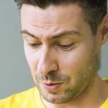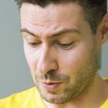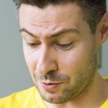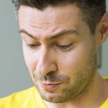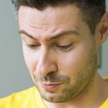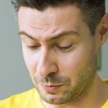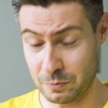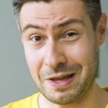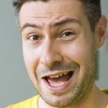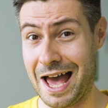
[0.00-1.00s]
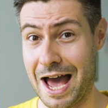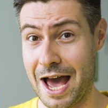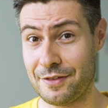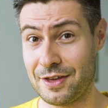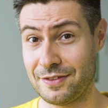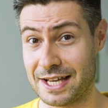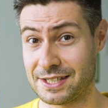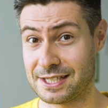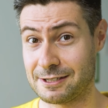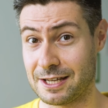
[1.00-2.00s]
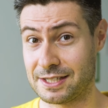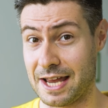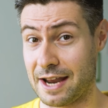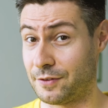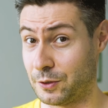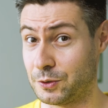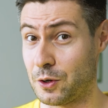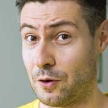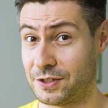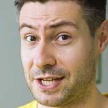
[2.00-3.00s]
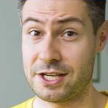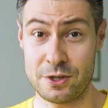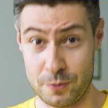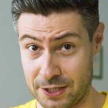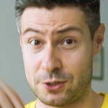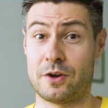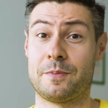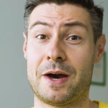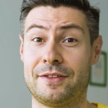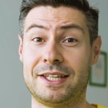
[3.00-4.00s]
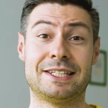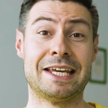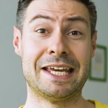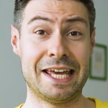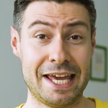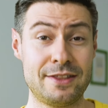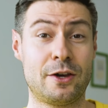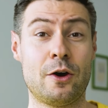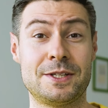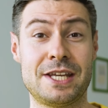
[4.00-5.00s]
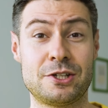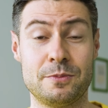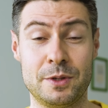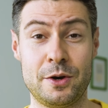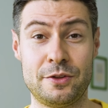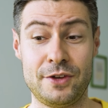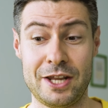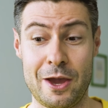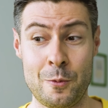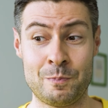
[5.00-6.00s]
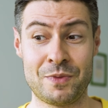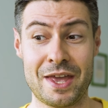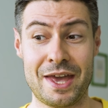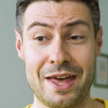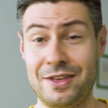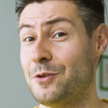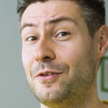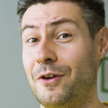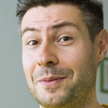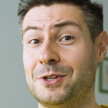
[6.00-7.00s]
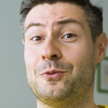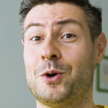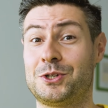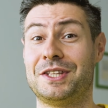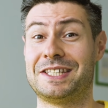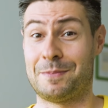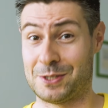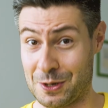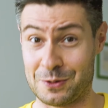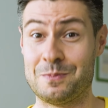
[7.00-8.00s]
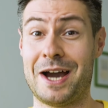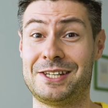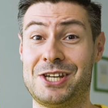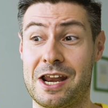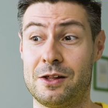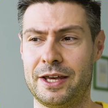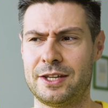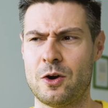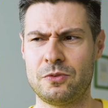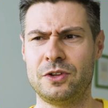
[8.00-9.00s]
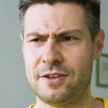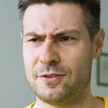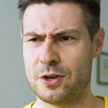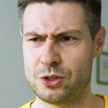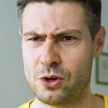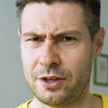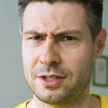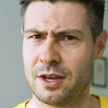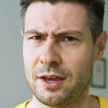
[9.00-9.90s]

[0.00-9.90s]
Well, I think that's a start of a good conversation. We can talk about it in the comment section below the video. And thank you very much for watching this episode on my channel, and hopefully if you enjoyed,